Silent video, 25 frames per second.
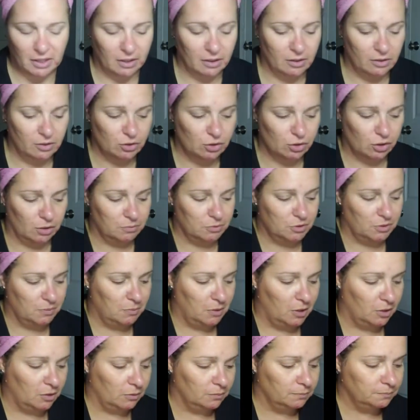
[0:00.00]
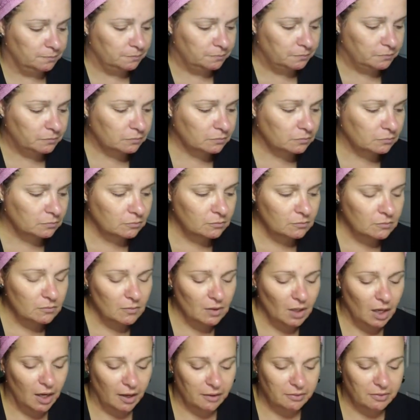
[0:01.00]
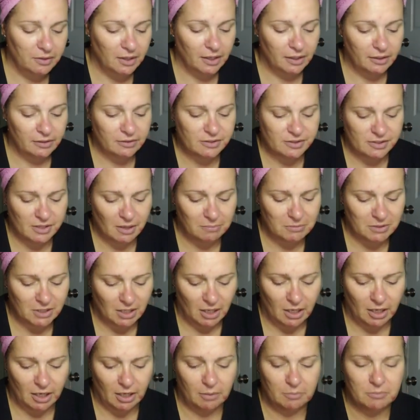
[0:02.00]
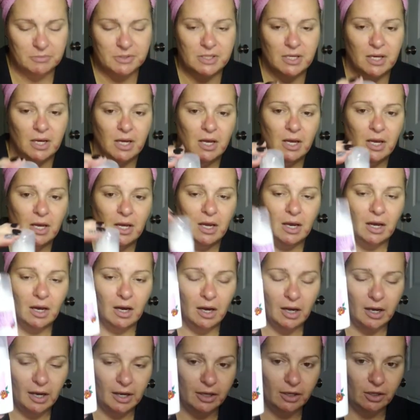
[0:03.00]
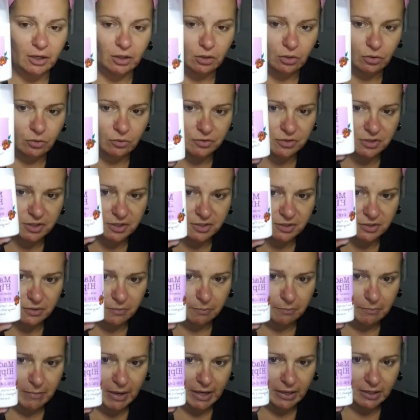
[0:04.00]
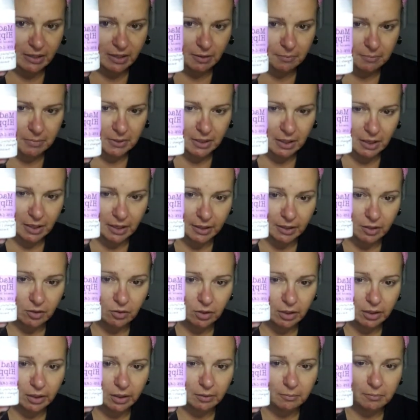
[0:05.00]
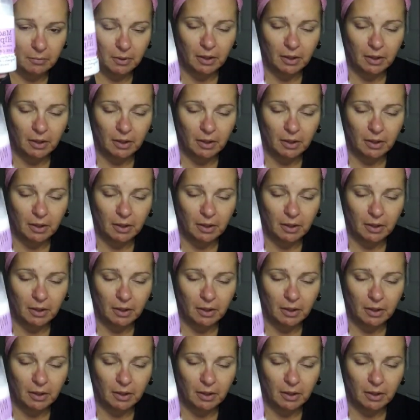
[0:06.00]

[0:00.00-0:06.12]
in the description bottle. And then sometimes I use this Hippie Eye Cream,